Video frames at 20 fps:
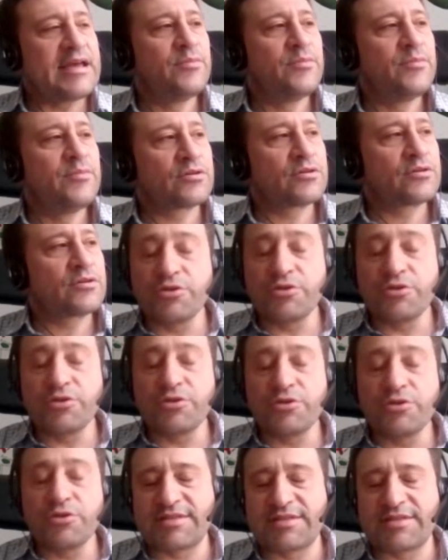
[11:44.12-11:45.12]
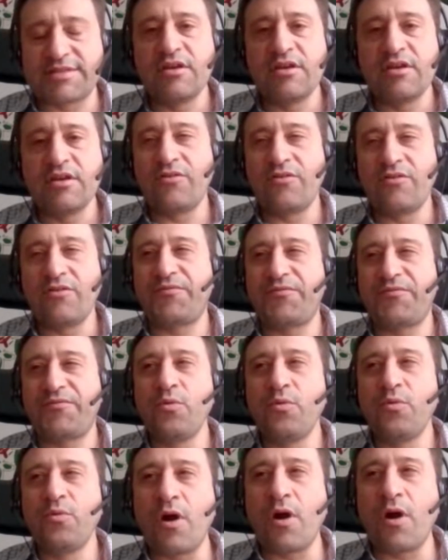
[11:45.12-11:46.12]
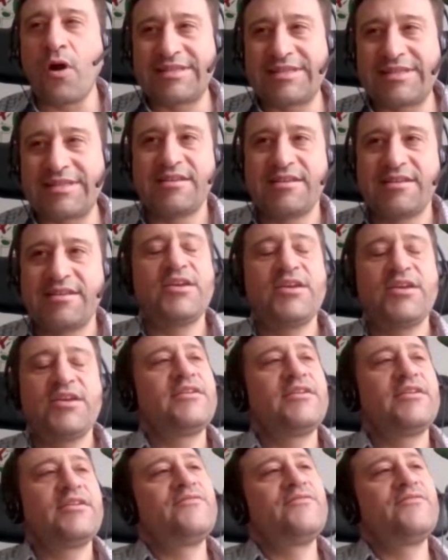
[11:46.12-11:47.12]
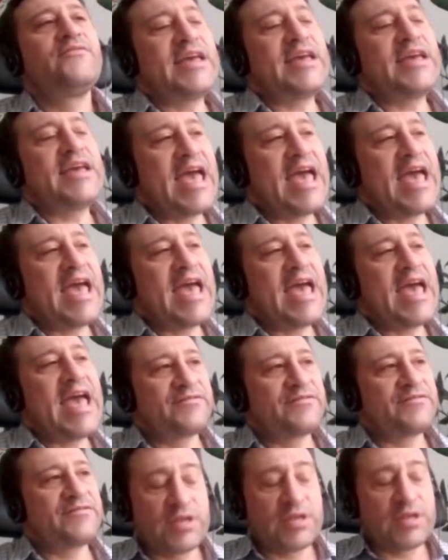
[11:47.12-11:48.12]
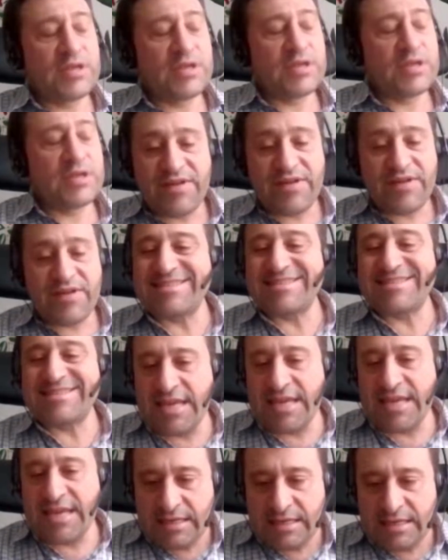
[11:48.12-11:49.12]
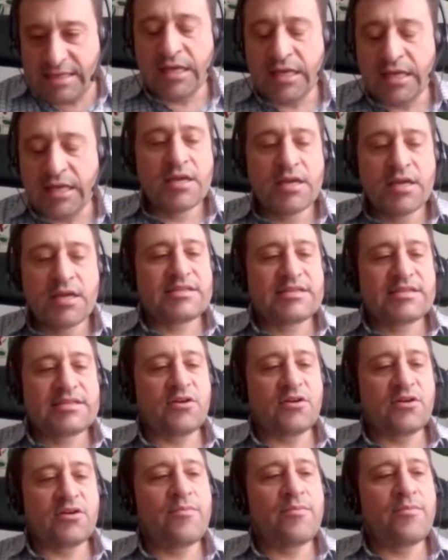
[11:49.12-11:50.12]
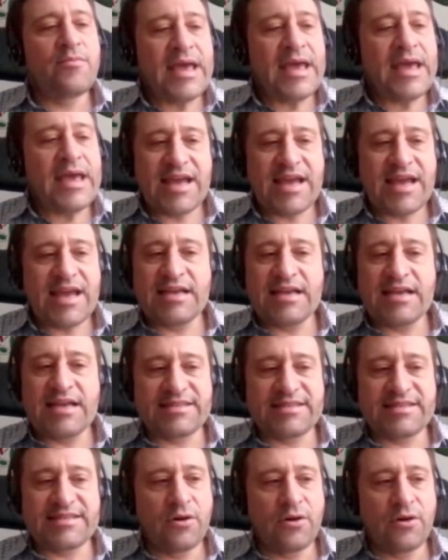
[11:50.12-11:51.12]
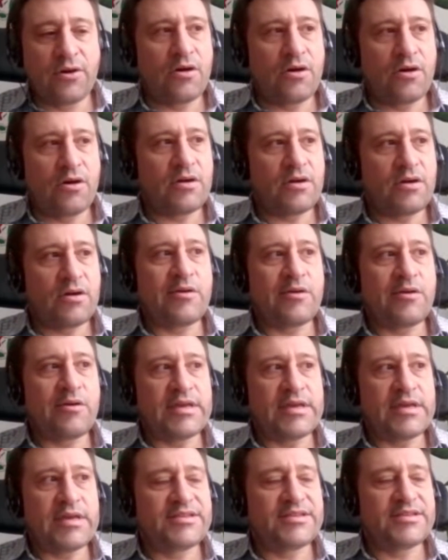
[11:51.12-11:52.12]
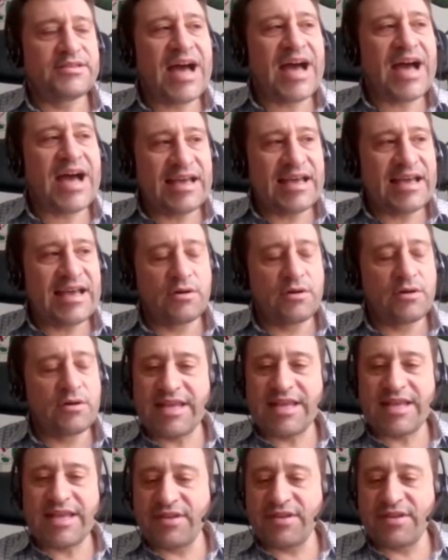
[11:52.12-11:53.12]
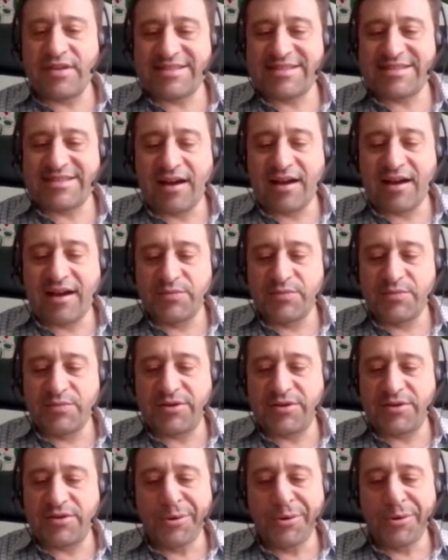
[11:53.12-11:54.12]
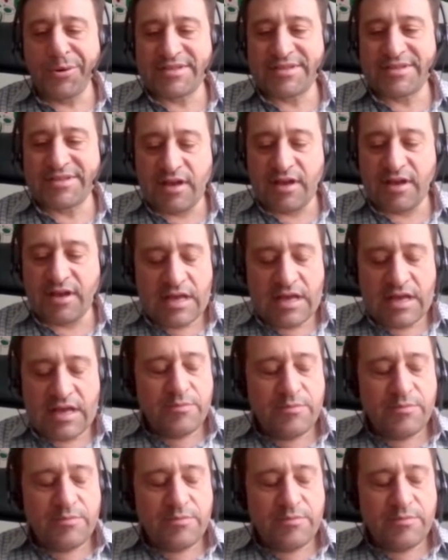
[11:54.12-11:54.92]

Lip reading: and more conscious of what they have to invest in. So many ICO will die, won't even start, because